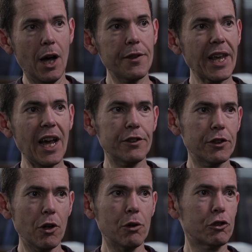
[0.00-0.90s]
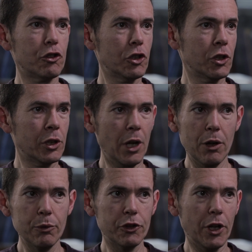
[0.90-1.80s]
other gases, oxygen,
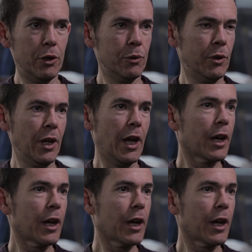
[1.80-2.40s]
ozone,